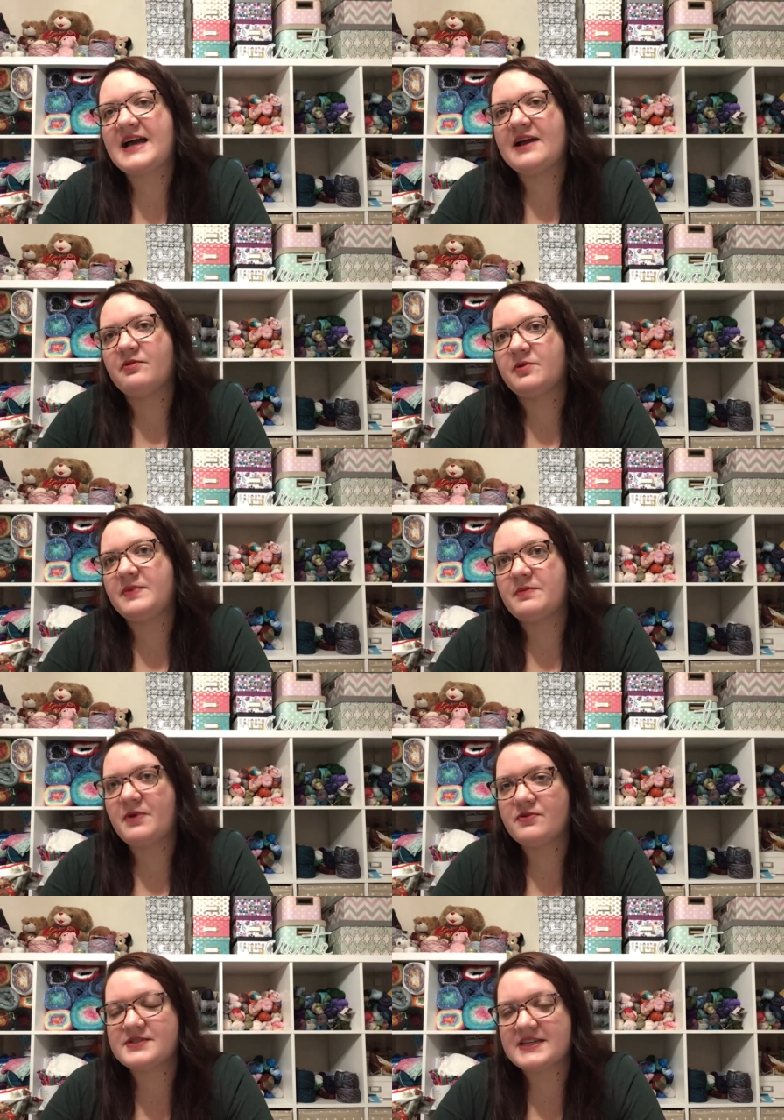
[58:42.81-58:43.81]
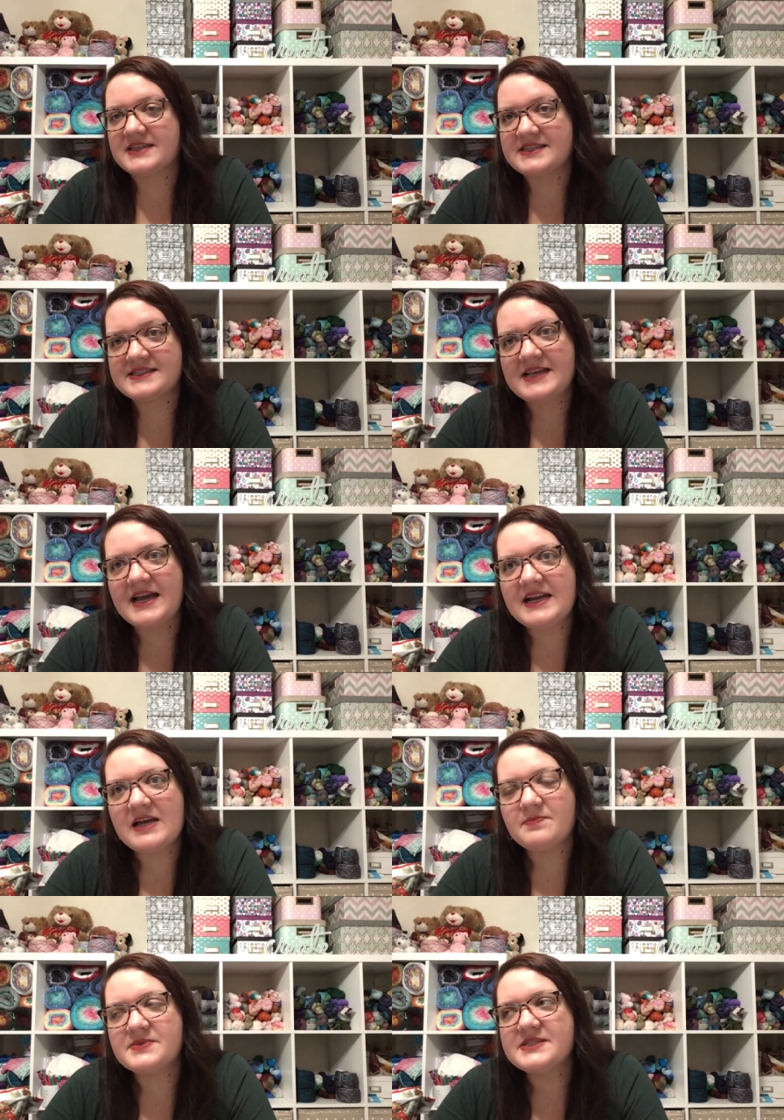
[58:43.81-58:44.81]
I will be posting the
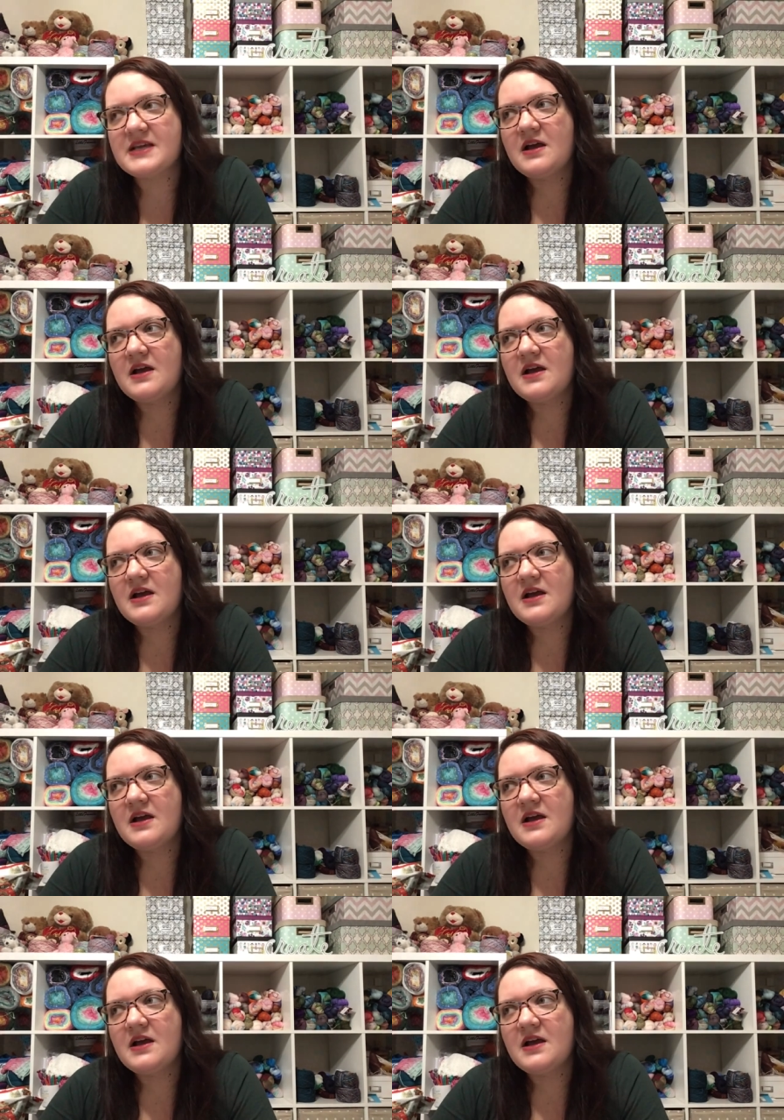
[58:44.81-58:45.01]
signups